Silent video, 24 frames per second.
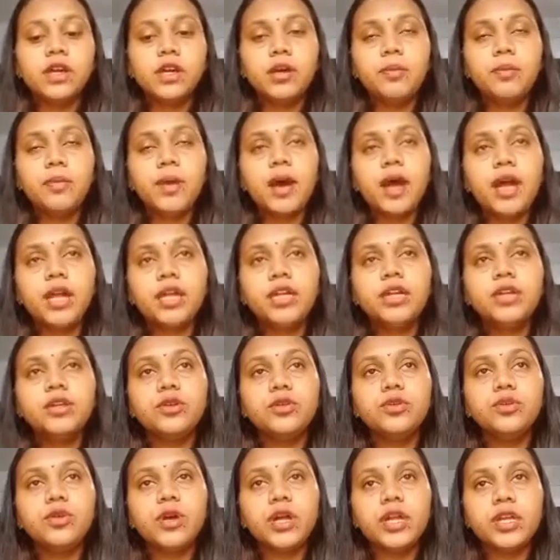Part
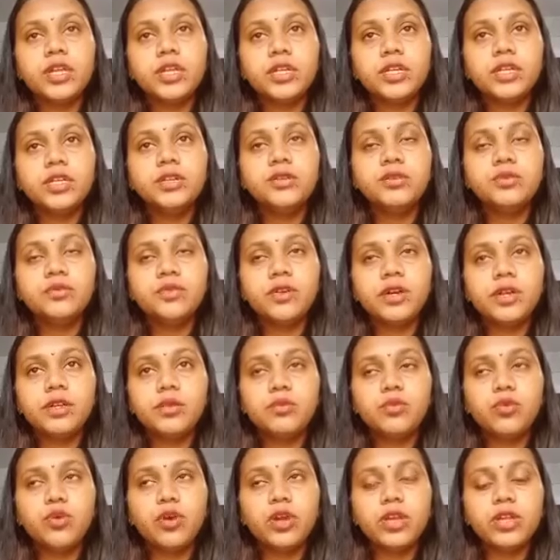
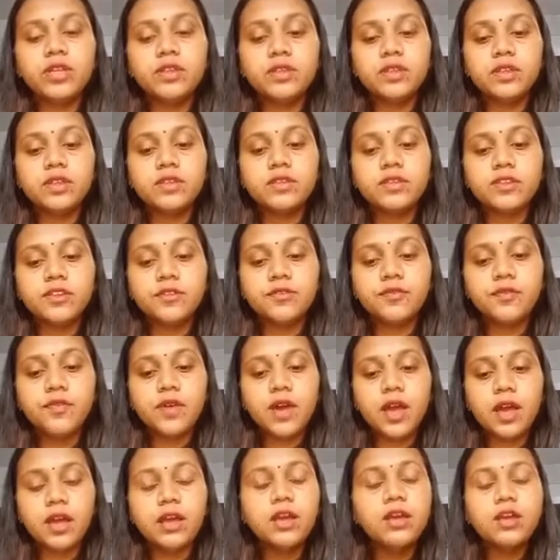
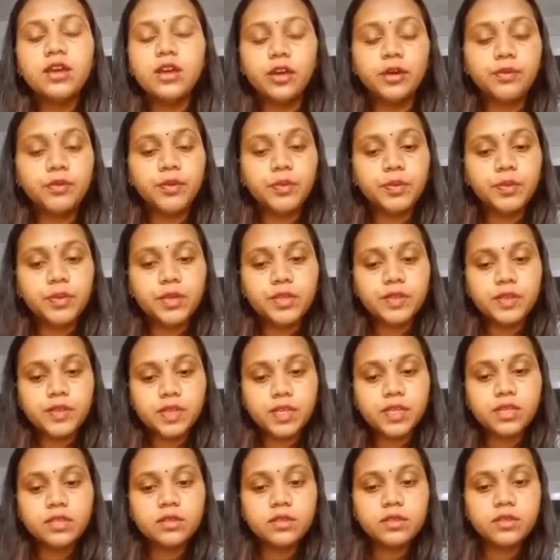
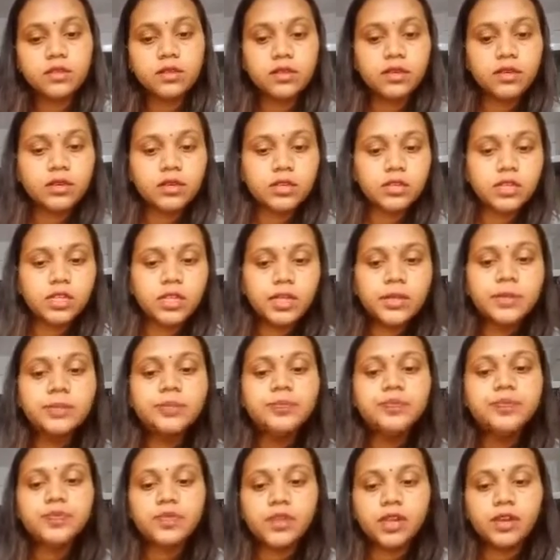201.56. Then
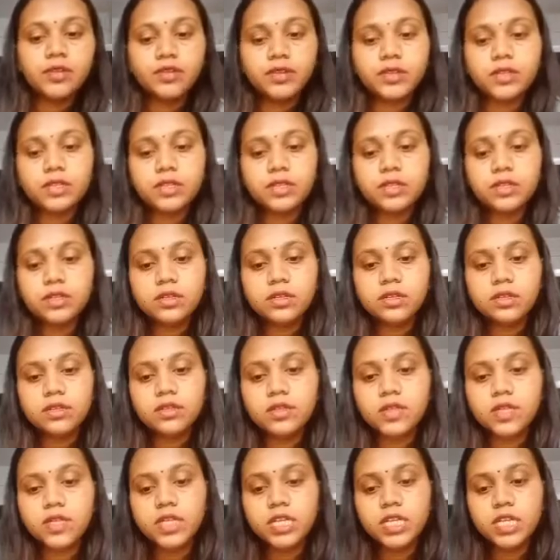after the
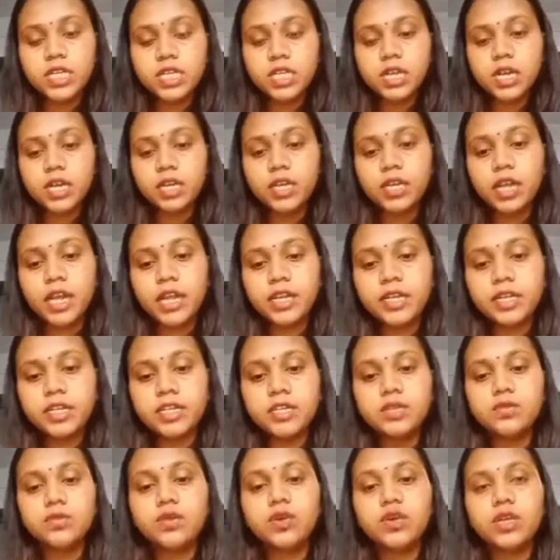CDER
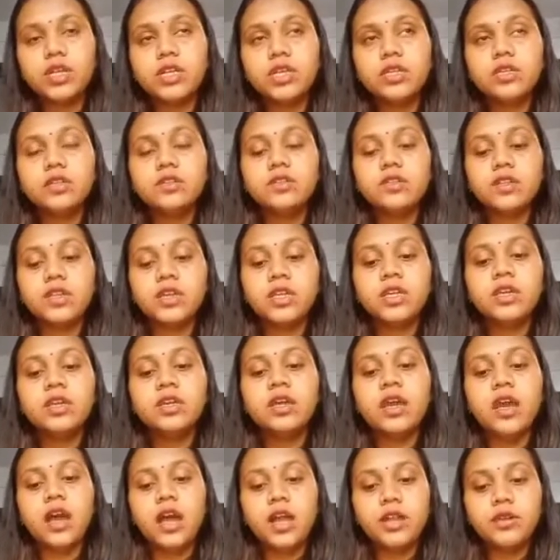guidance for industry,
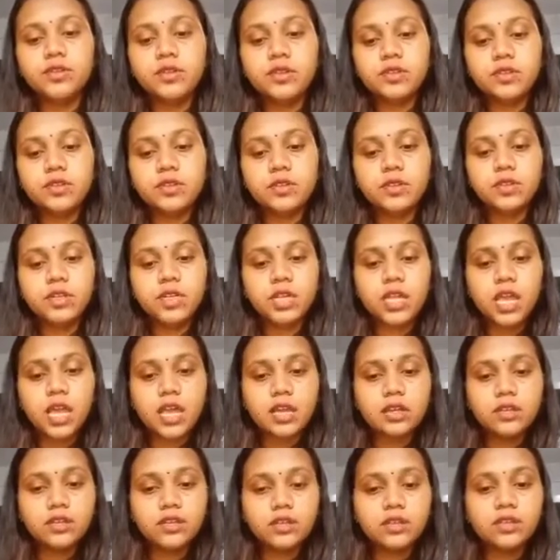adverse drug
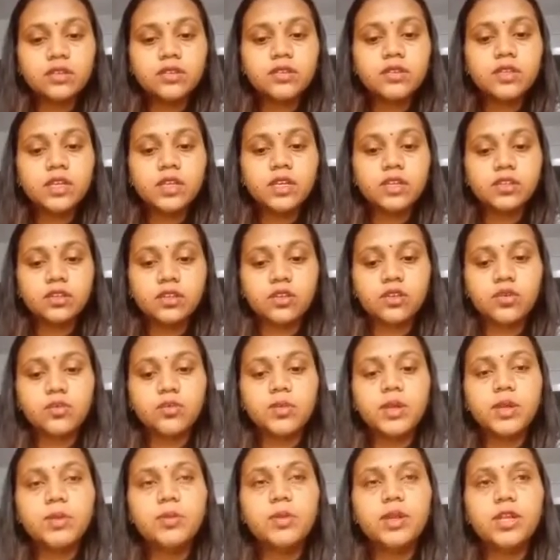reactions, section
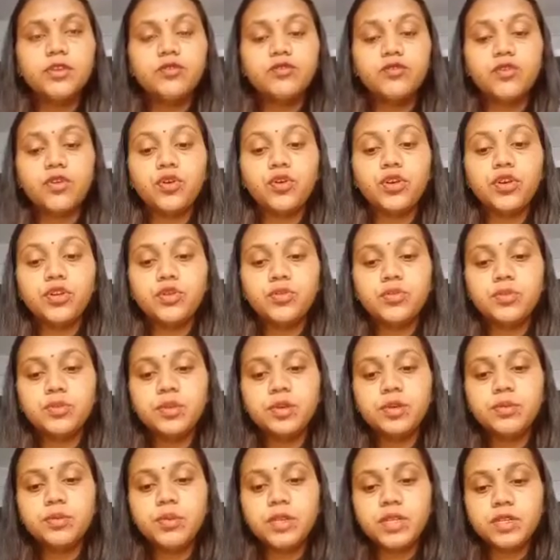of labeling for
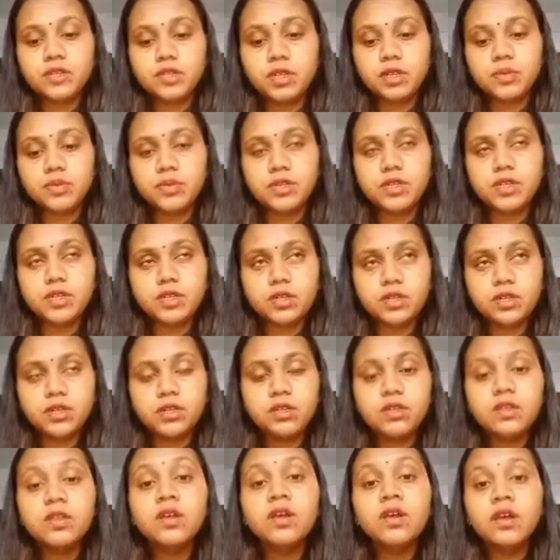human prescription
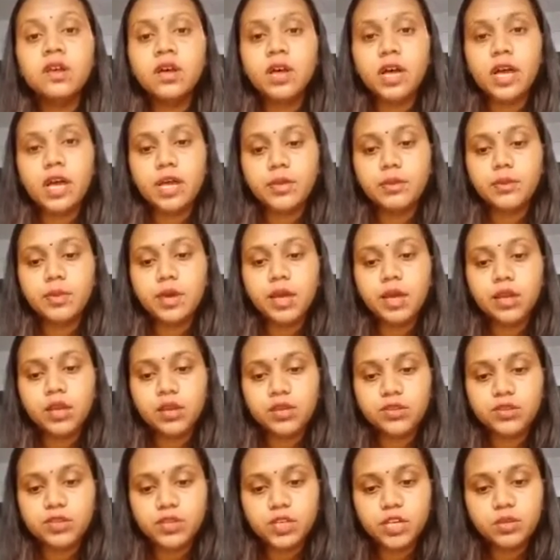drugs and
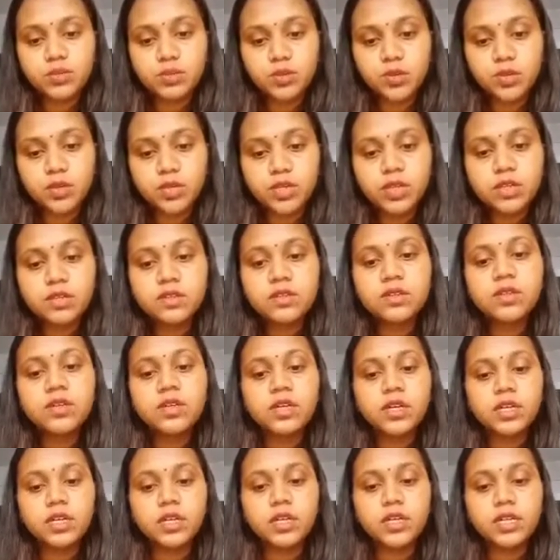biological products,
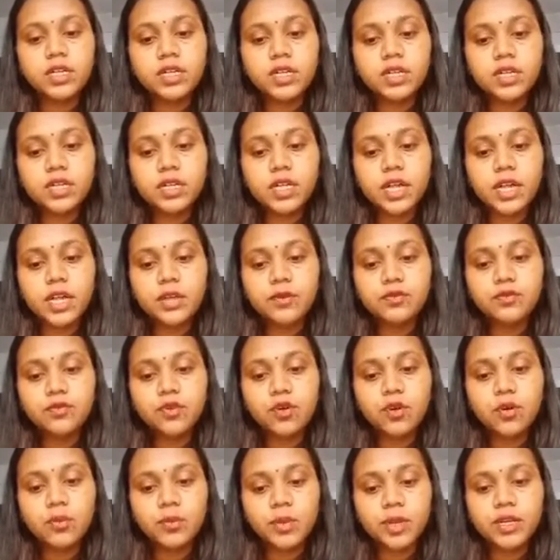content and
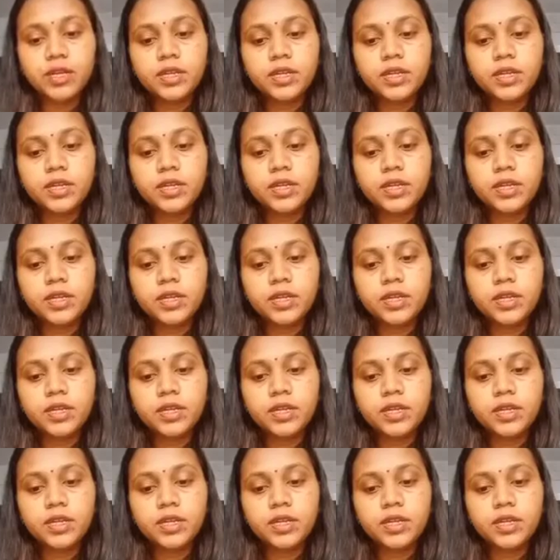format.